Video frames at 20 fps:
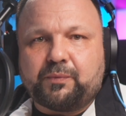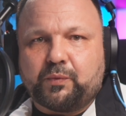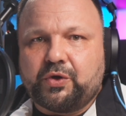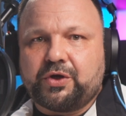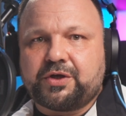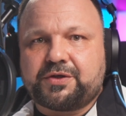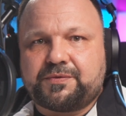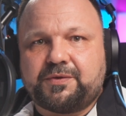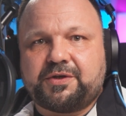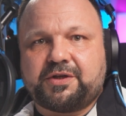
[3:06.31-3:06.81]

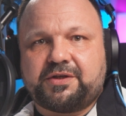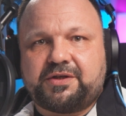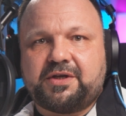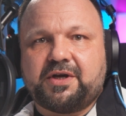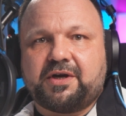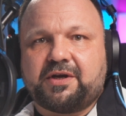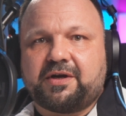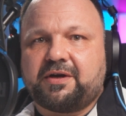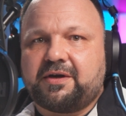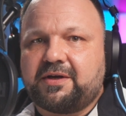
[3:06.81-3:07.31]
works with a
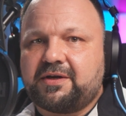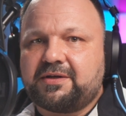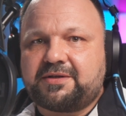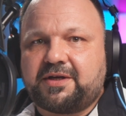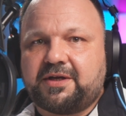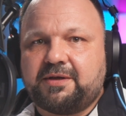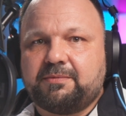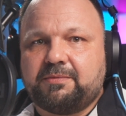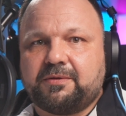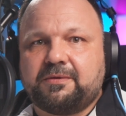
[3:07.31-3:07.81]
TRRS
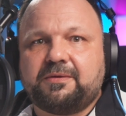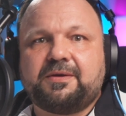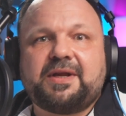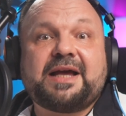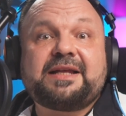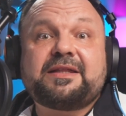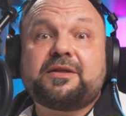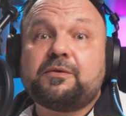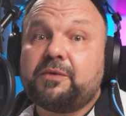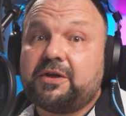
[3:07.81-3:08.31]
cable,
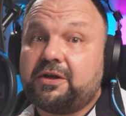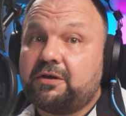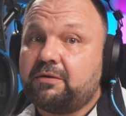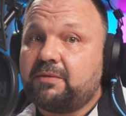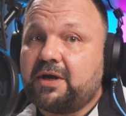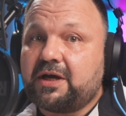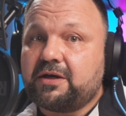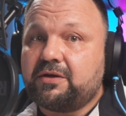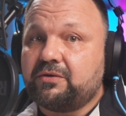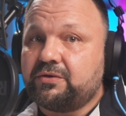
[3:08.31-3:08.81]
like the
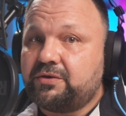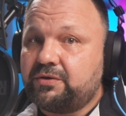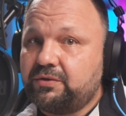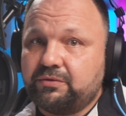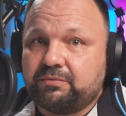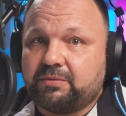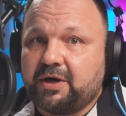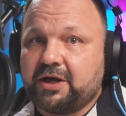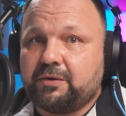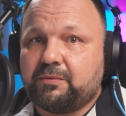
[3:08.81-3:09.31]
VideoMic Go 2,
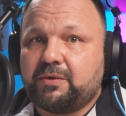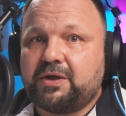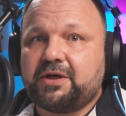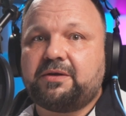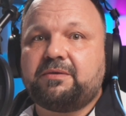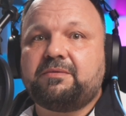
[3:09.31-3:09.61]
by the way.